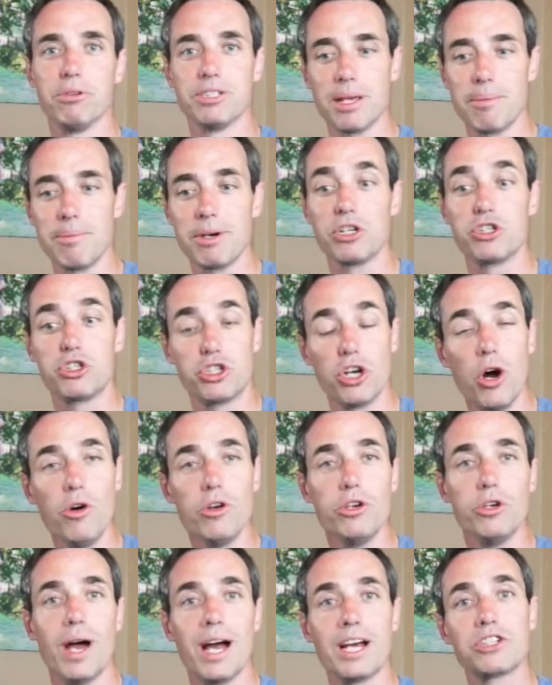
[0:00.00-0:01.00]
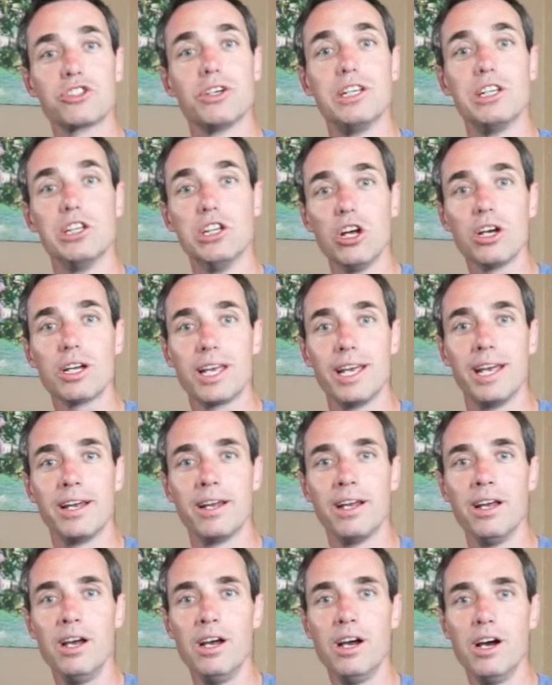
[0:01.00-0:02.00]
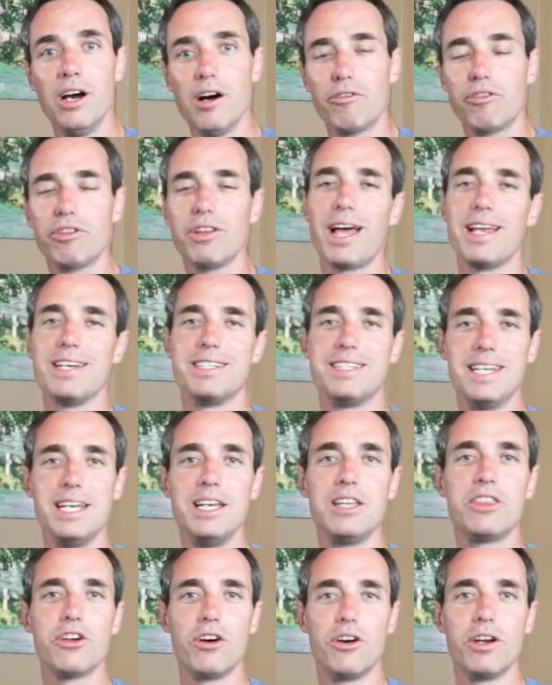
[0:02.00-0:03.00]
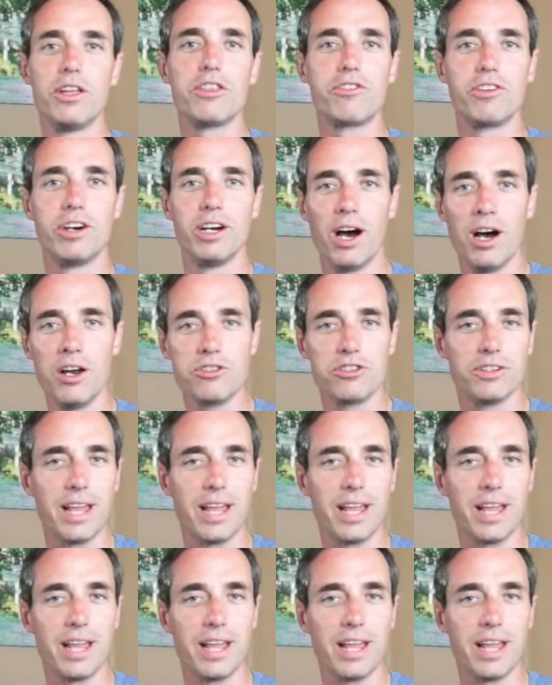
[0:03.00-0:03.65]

is I'm going to show you actually looking for that D3300,